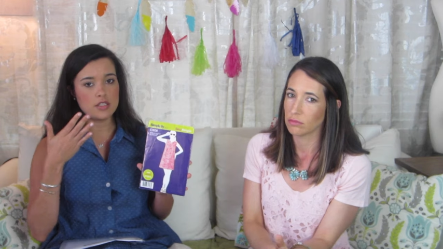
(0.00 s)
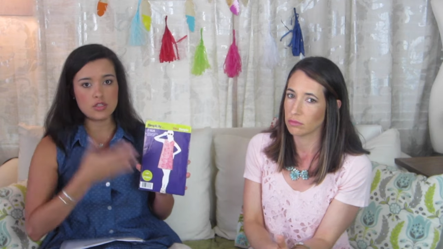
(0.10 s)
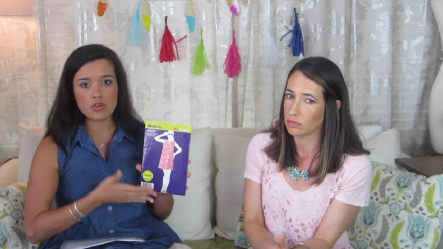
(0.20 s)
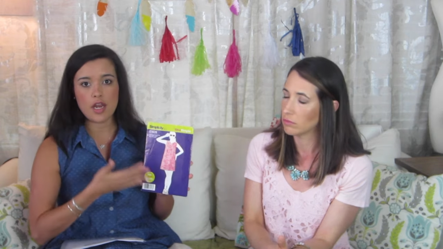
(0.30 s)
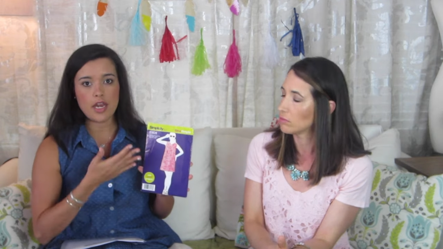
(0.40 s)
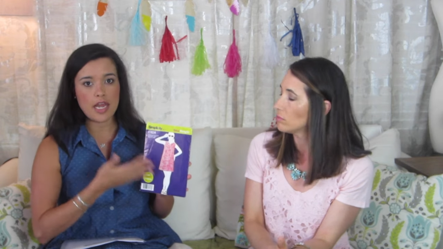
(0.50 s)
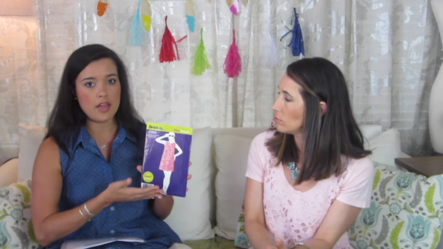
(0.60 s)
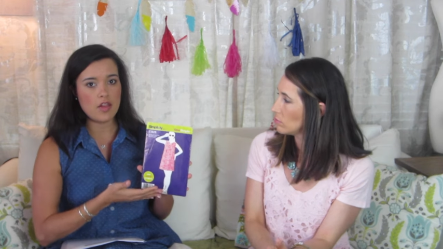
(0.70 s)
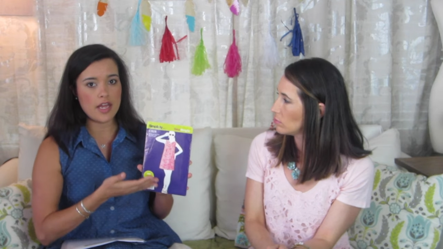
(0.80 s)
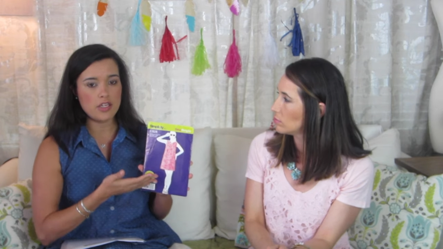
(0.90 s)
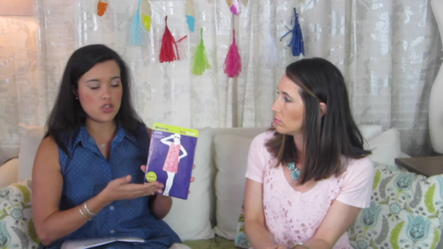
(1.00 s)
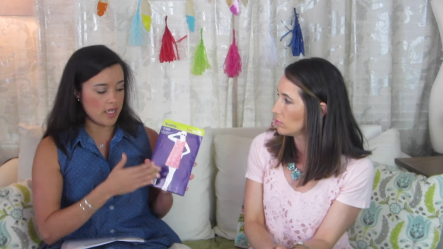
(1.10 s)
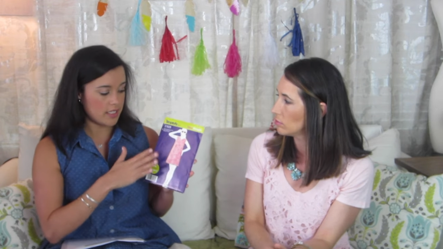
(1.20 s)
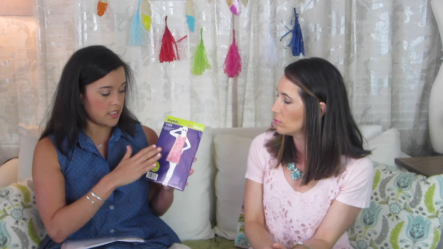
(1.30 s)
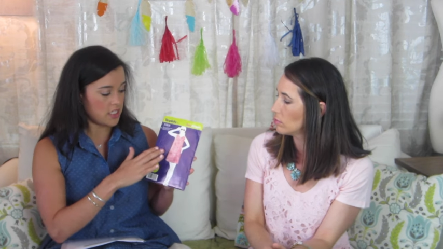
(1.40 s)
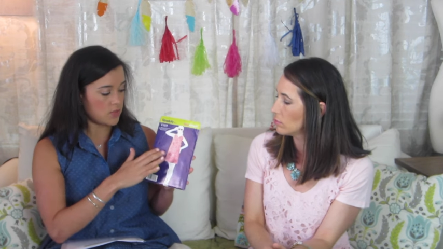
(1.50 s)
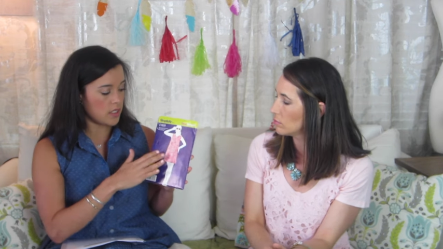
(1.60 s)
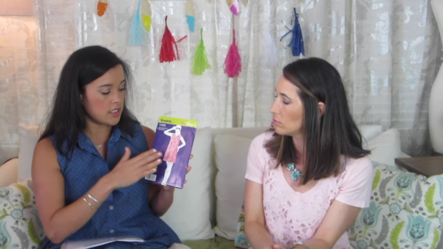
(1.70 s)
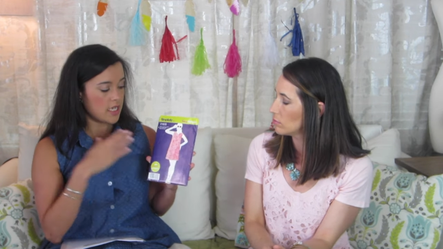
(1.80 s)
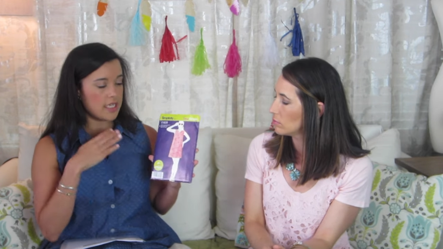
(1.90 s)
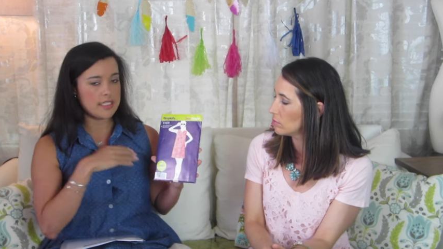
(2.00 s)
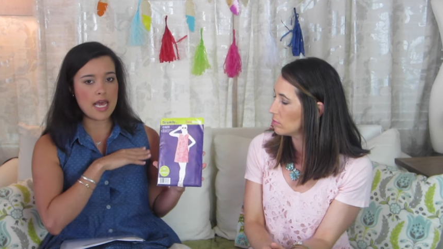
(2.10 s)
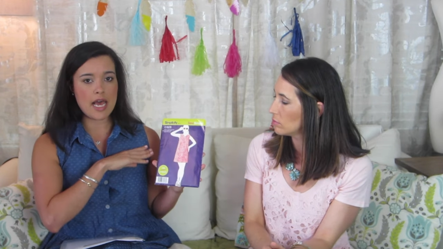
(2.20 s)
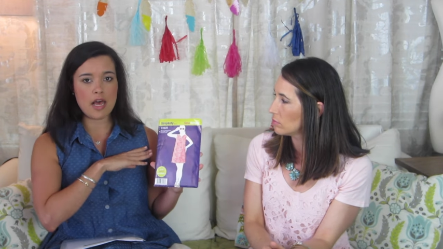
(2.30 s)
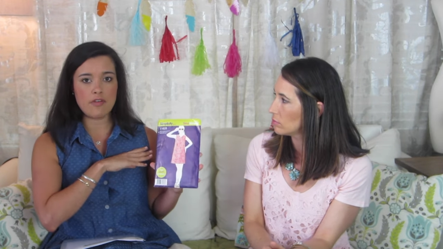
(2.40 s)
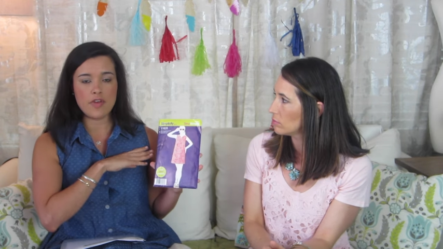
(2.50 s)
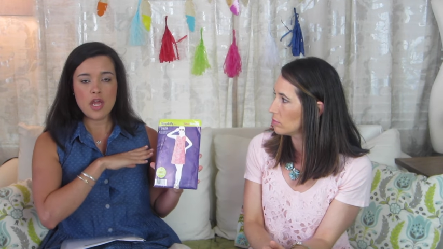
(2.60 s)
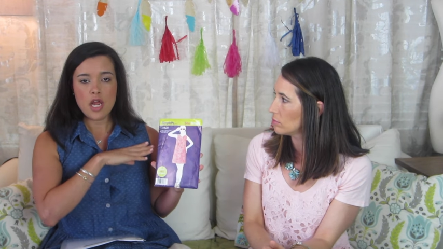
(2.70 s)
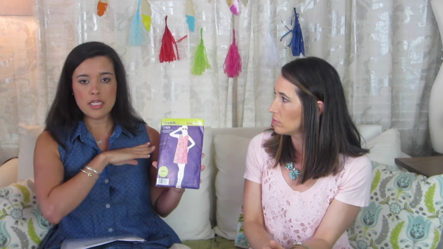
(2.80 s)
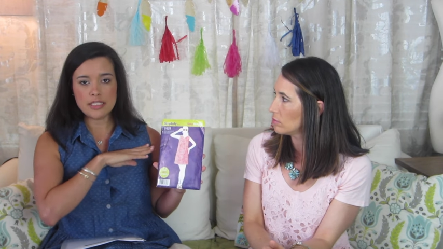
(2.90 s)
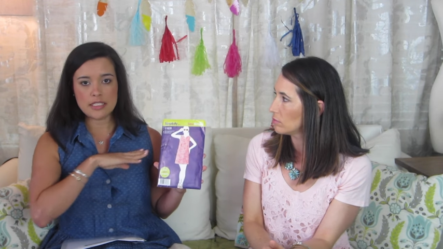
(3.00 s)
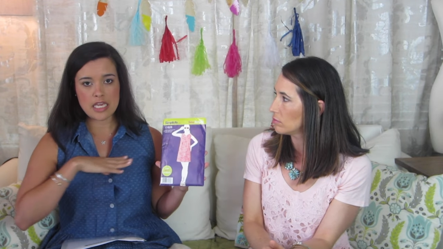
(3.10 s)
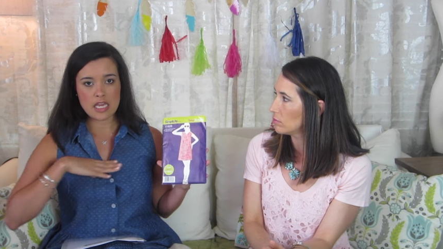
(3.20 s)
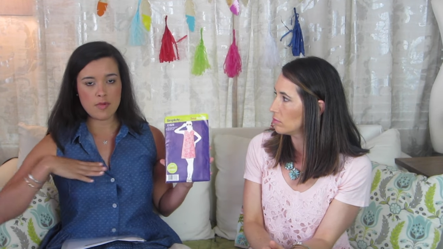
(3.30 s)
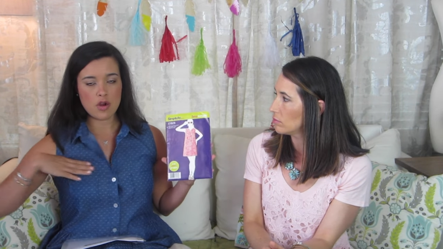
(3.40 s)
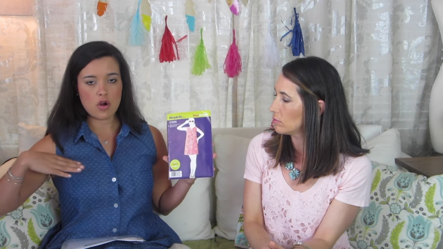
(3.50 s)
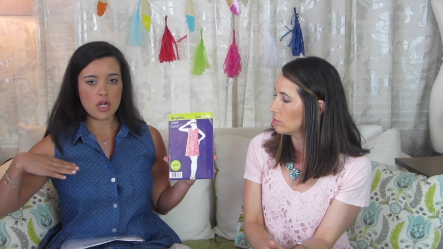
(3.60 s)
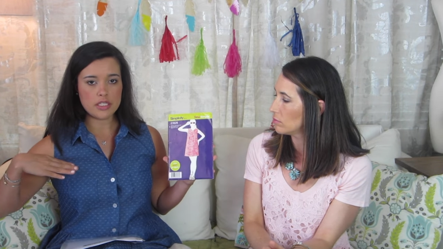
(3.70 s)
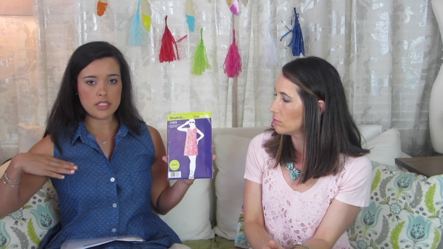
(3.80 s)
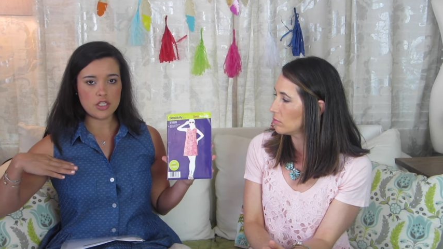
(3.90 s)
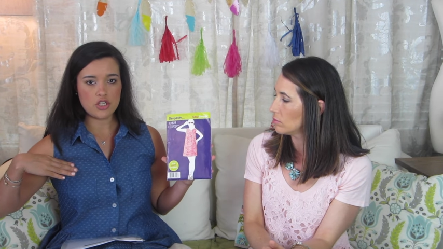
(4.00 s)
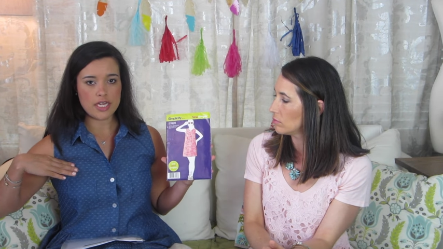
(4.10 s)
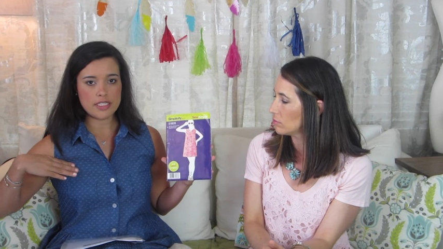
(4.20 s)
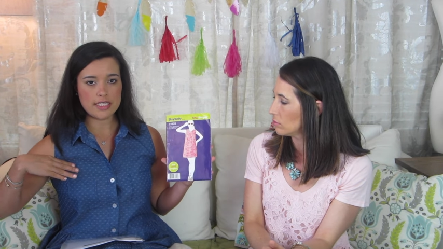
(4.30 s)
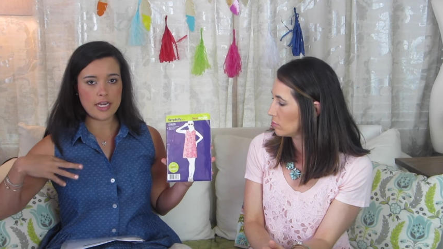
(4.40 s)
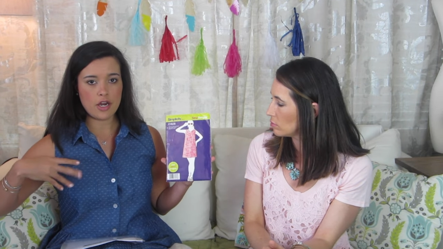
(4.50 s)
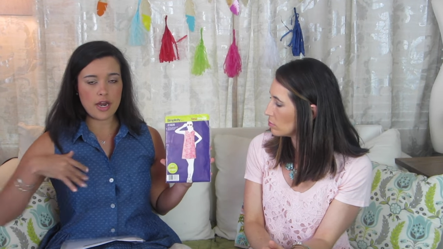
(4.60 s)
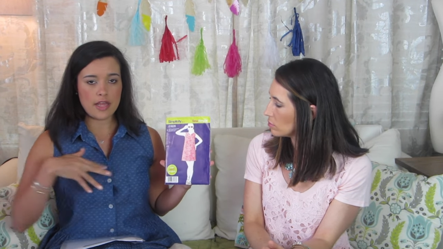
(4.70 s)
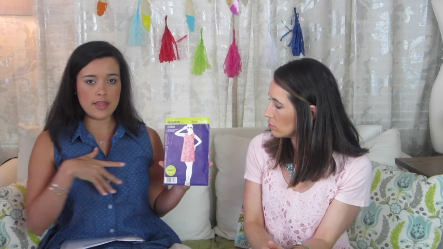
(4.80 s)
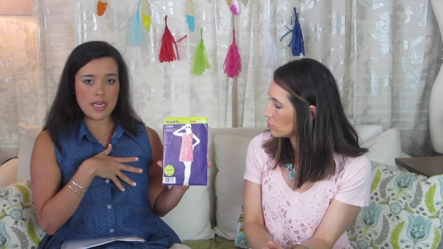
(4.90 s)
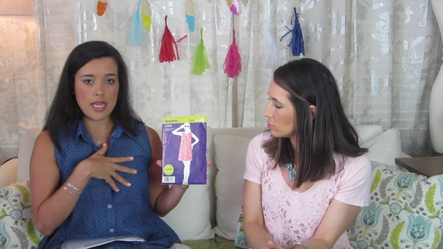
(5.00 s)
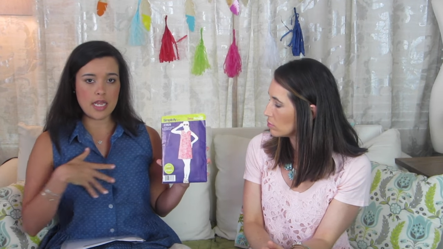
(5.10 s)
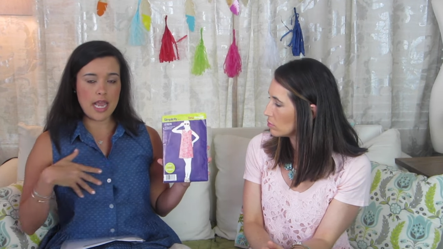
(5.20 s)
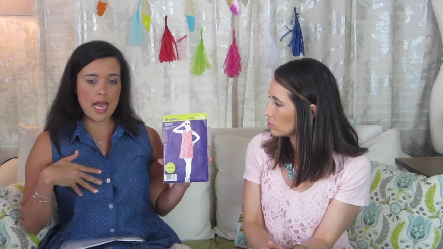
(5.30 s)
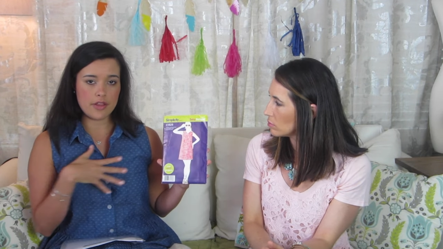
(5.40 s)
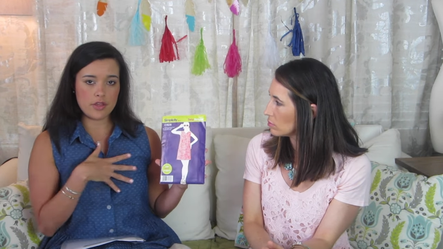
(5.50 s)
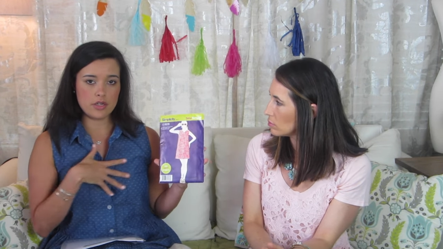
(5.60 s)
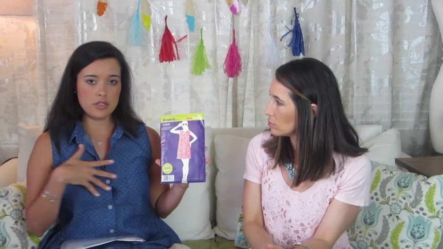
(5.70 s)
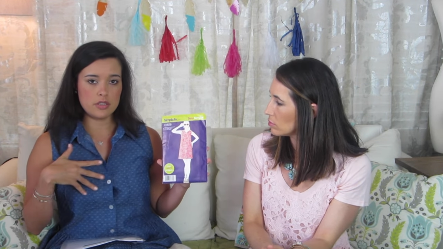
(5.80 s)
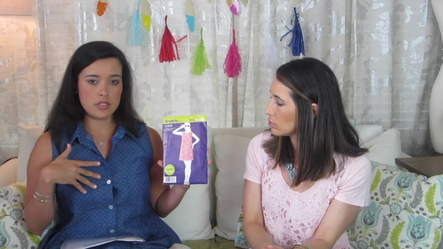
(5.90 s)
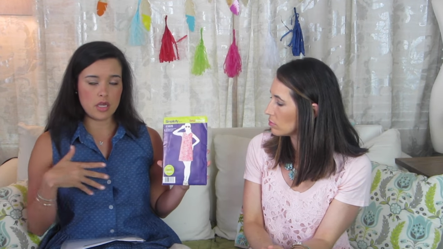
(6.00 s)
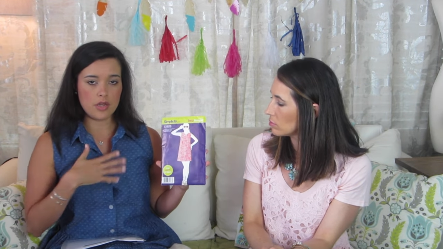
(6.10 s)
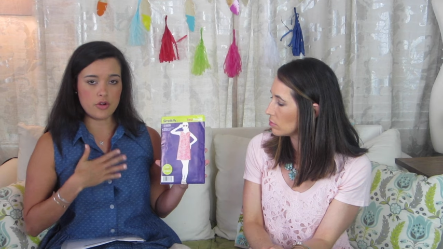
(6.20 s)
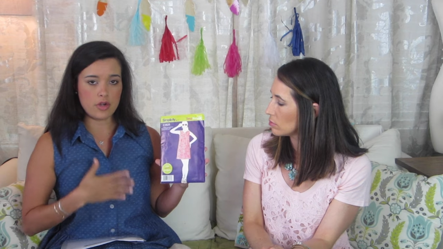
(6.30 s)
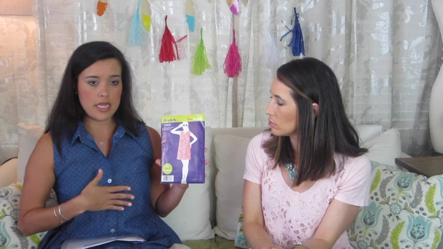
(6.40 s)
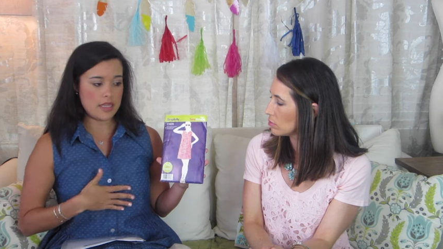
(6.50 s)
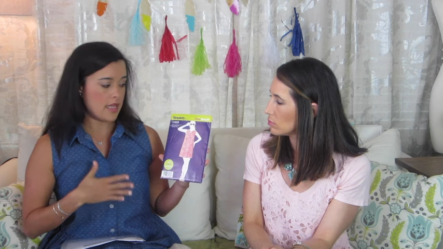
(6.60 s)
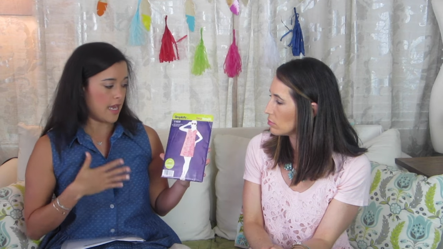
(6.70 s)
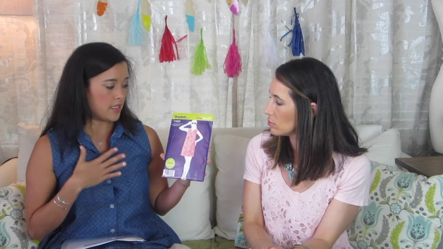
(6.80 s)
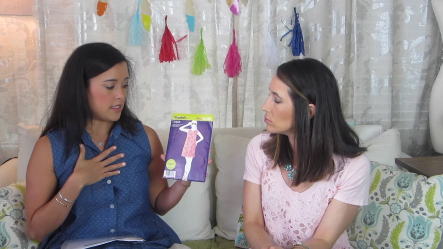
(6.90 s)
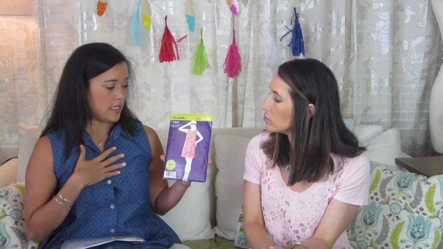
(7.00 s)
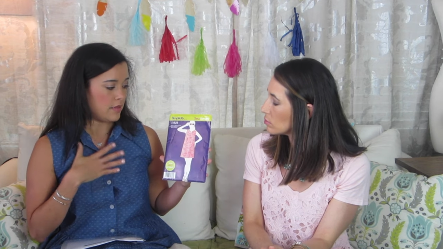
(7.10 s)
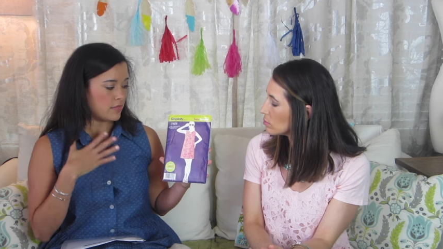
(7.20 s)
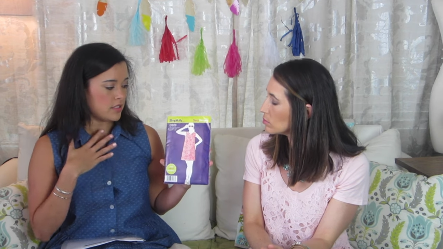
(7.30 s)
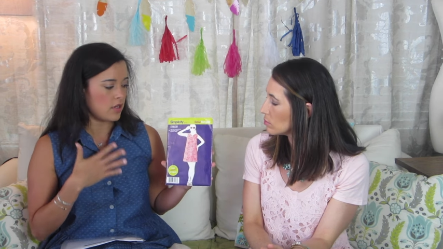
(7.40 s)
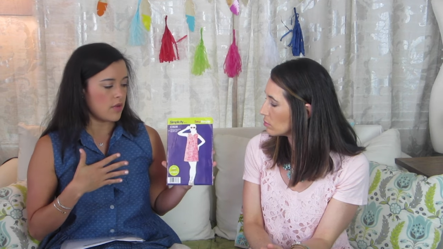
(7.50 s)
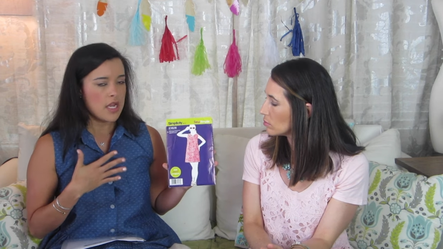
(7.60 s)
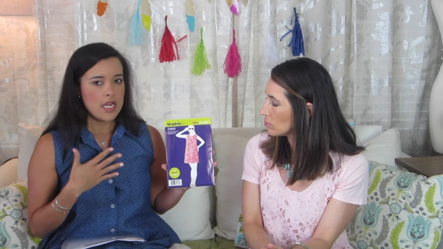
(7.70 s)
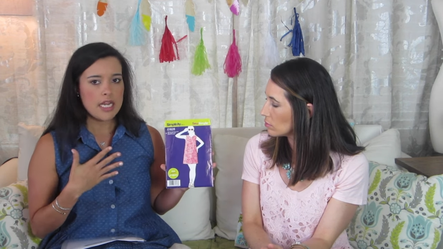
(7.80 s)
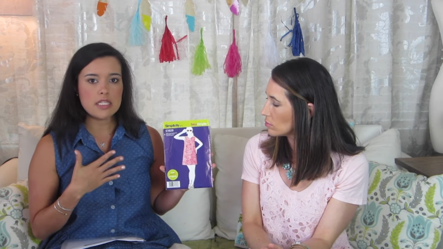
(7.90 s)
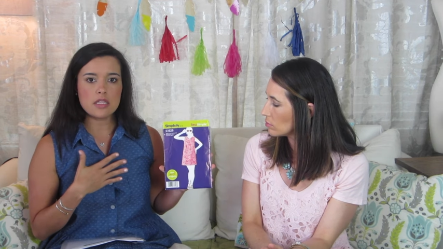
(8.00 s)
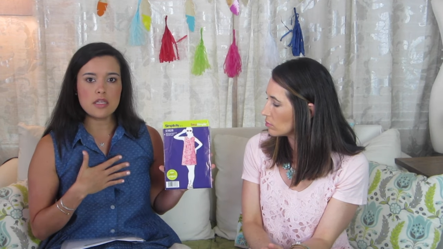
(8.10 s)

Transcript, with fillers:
Speaker 1: a straight A-line dress. This one does have a seam across the chest here, and then it gathers underneath that seam. So it's a